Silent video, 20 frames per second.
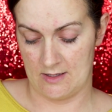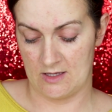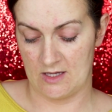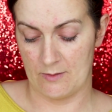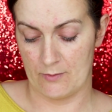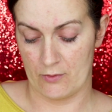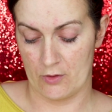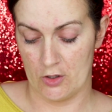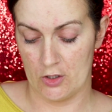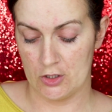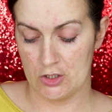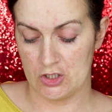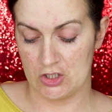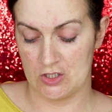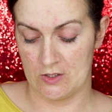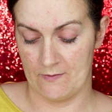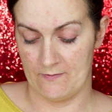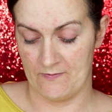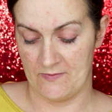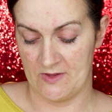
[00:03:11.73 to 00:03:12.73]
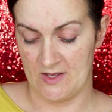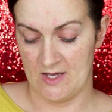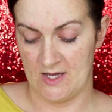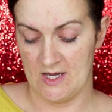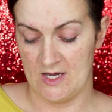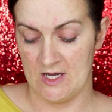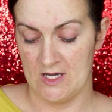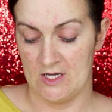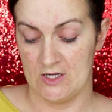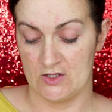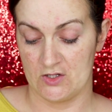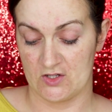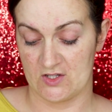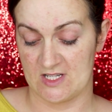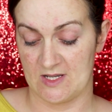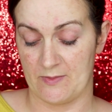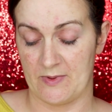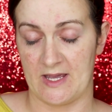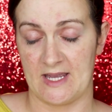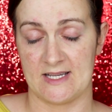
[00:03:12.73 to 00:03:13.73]
your brush,
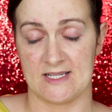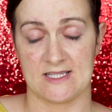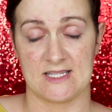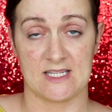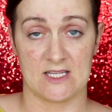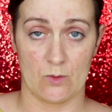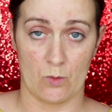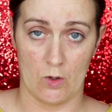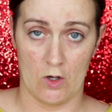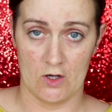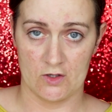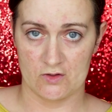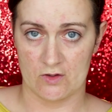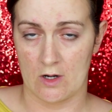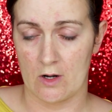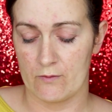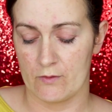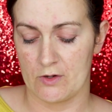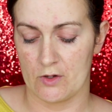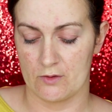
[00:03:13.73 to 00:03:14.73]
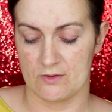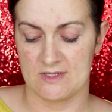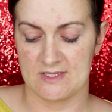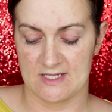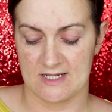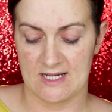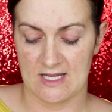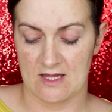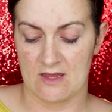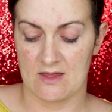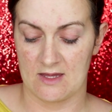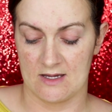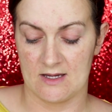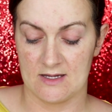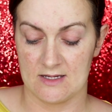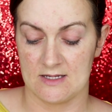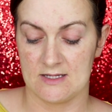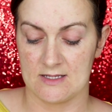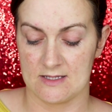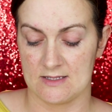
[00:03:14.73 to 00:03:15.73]
just dip it into your water or run it underneath your
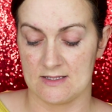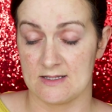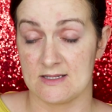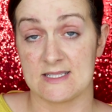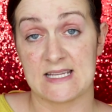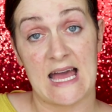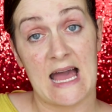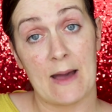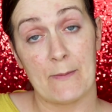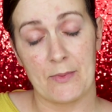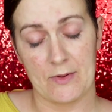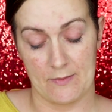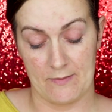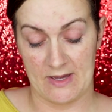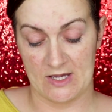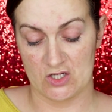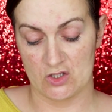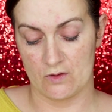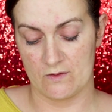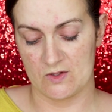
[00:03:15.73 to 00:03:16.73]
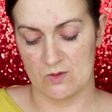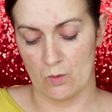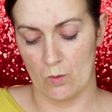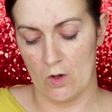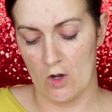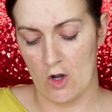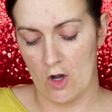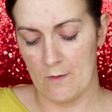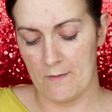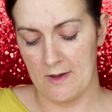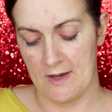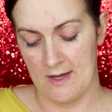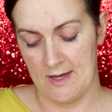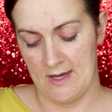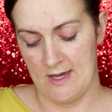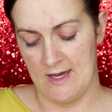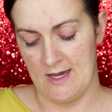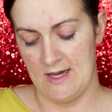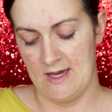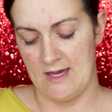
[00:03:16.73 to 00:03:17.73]
tap, make sure it's warm,
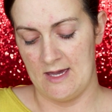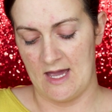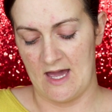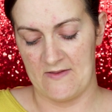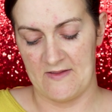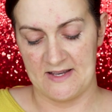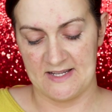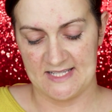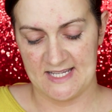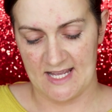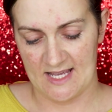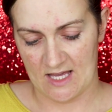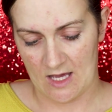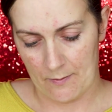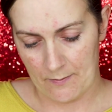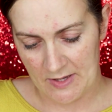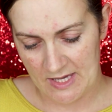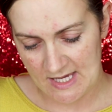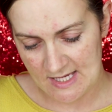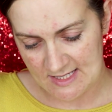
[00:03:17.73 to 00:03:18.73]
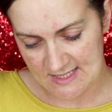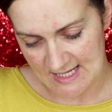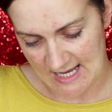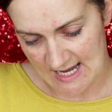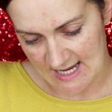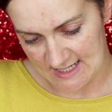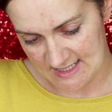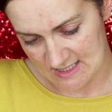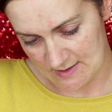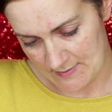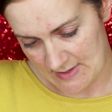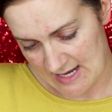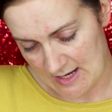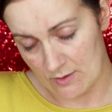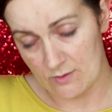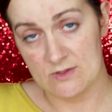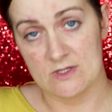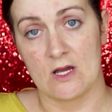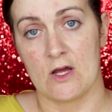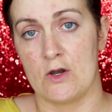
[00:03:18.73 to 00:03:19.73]
and then take a pea size
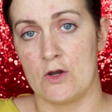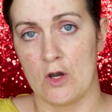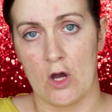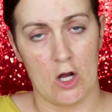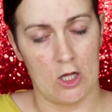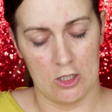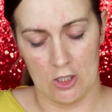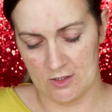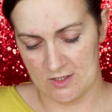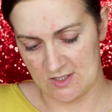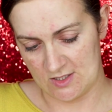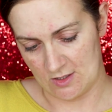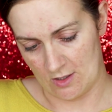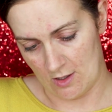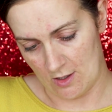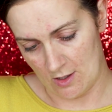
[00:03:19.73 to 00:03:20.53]
amount, not a lot at